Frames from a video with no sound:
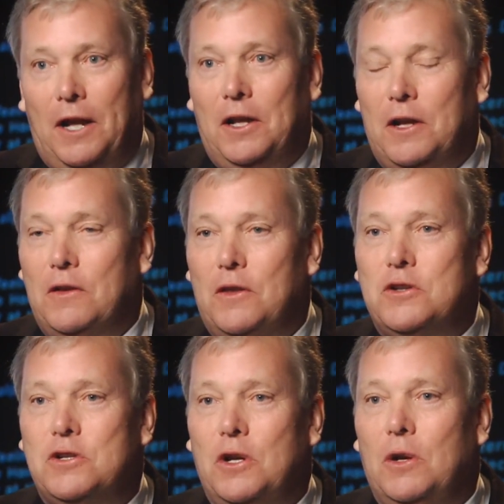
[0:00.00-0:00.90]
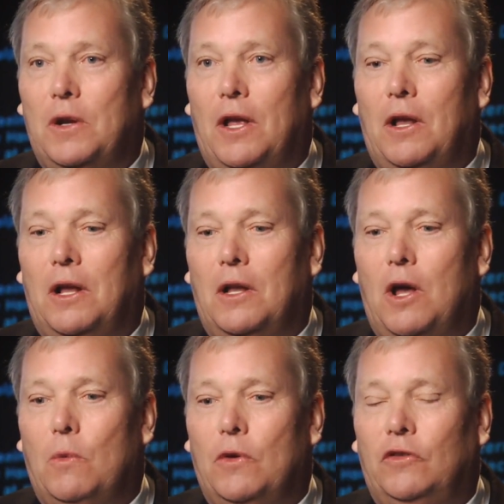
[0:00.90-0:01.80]
heading into this year, uh,
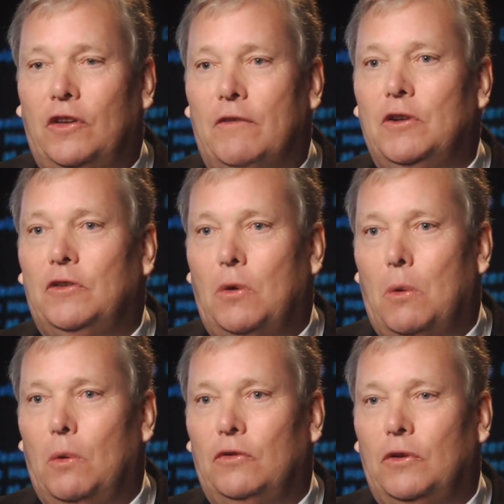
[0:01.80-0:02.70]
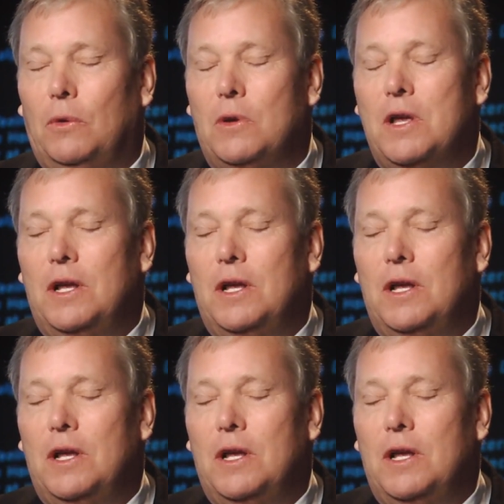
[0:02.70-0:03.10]
along with seven total. So